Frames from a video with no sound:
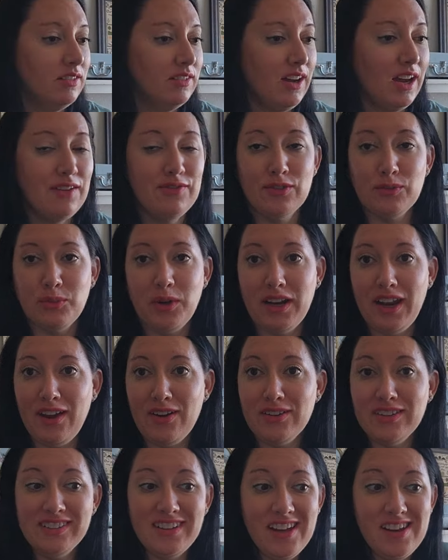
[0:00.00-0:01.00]
I even went
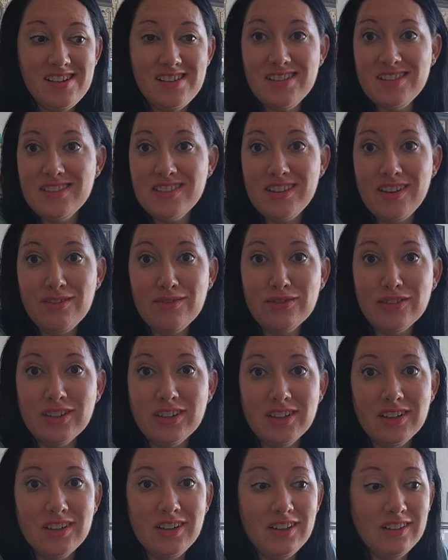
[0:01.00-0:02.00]
out and laid in the sun
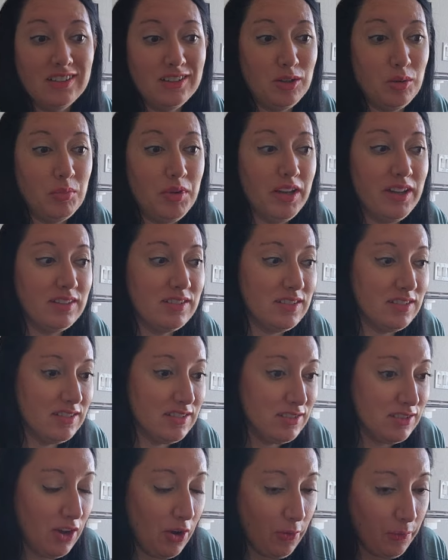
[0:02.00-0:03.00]
for a little bit.
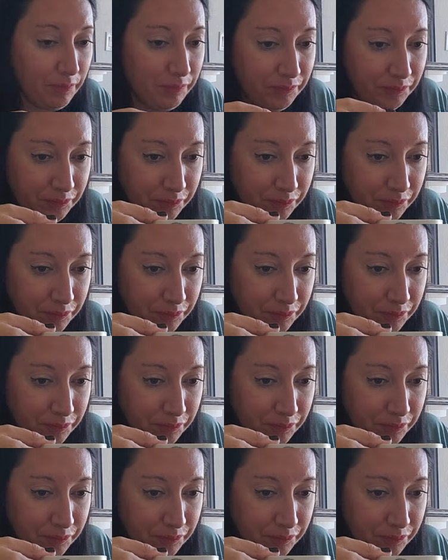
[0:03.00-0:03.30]
So